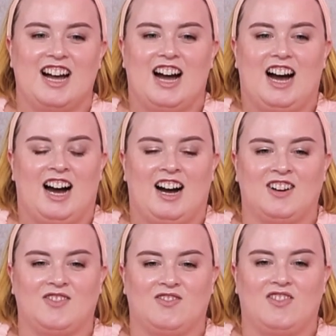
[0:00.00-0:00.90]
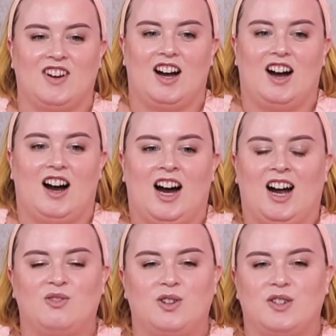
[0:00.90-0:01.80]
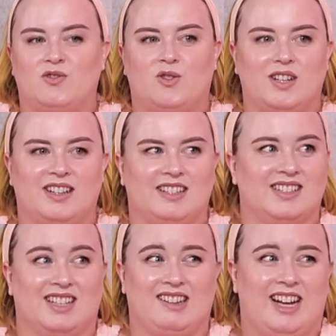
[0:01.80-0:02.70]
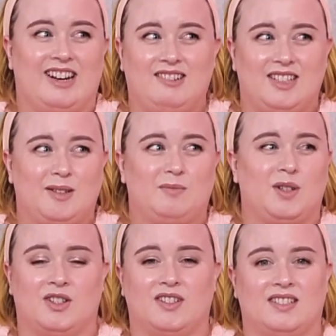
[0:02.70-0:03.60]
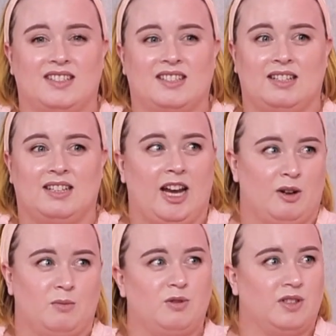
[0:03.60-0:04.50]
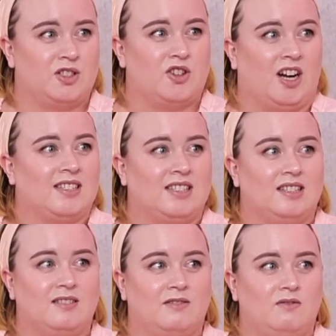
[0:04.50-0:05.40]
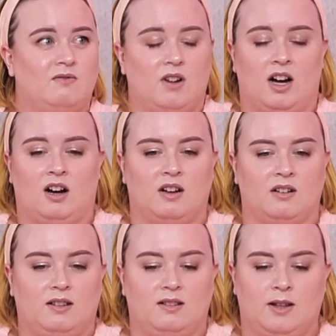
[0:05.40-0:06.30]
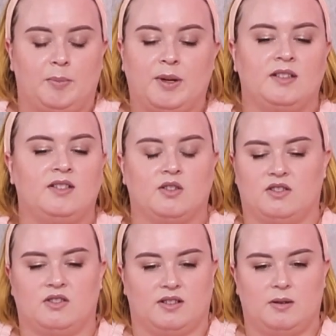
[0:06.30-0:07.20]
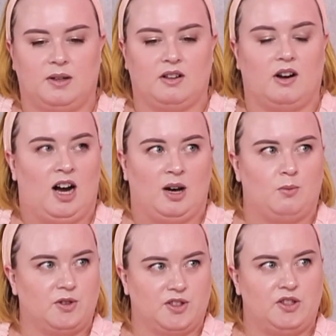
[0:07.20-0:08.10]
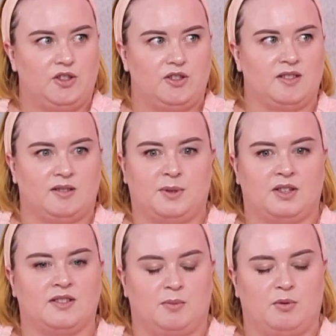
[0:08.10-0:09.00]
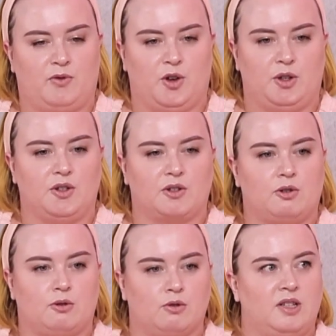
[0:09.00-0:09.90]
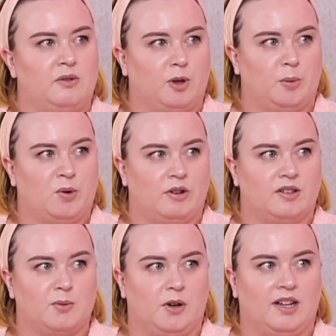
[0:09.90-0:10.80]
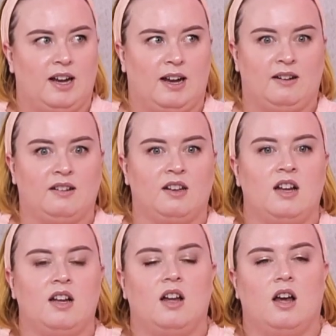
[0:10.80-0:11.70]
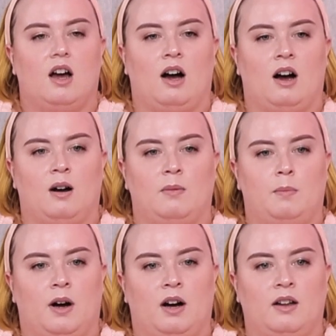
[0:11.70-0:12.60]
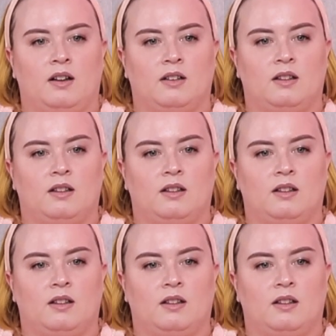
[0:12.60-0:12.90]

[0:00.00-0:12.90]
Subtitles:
I would avoid things like lanolin because it's an animal extracted lipid, so it's not something that I want to use because I prefer to use cruelty-free products where I can. But